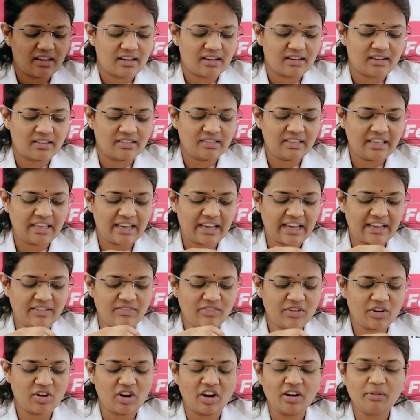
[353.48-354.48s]
uh, the
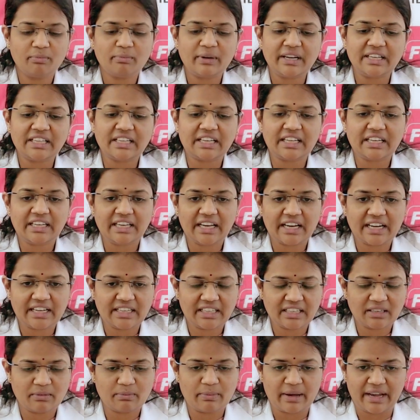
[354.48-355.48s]
environment
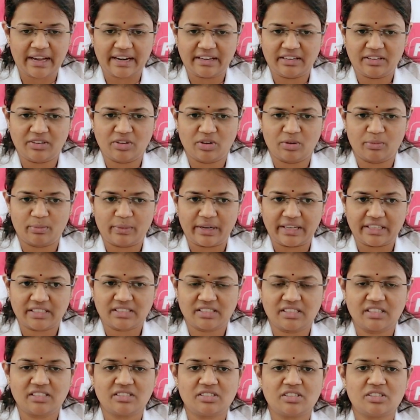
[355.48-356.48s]
created by
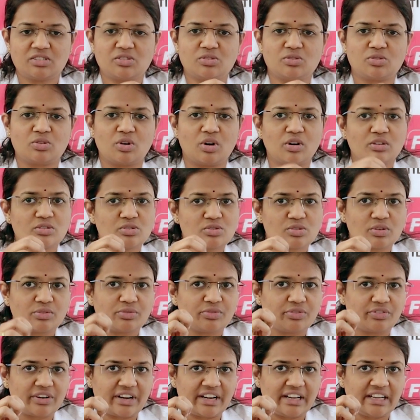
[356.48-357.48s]
adenomyosis is not so
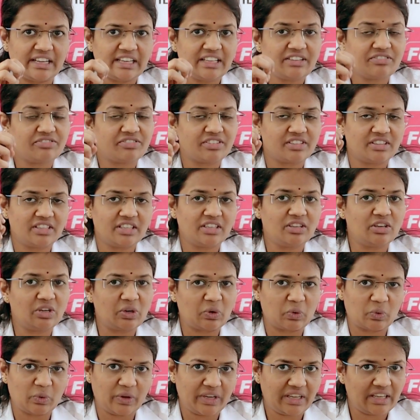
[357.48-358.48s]
friendly for the
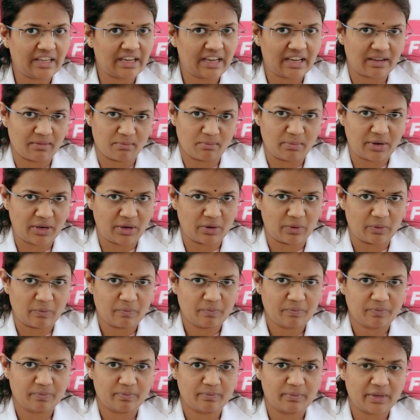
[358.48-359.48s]
growing embryo
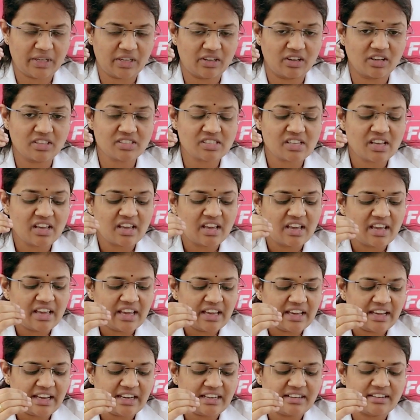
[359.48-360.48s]
because
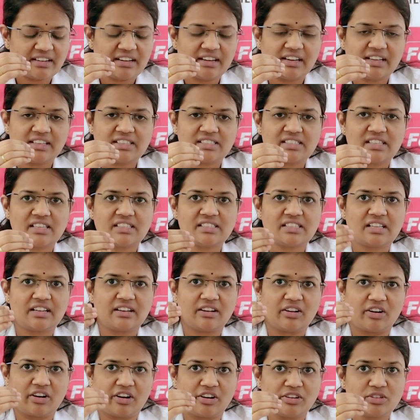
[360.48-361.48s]
it releases
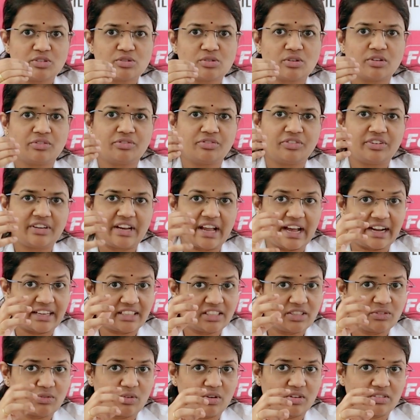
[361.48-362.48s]
lots of
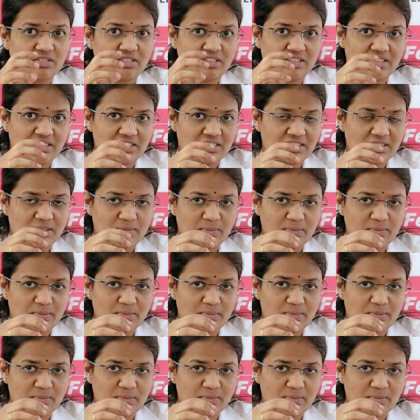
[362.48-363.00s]
reactive oxygen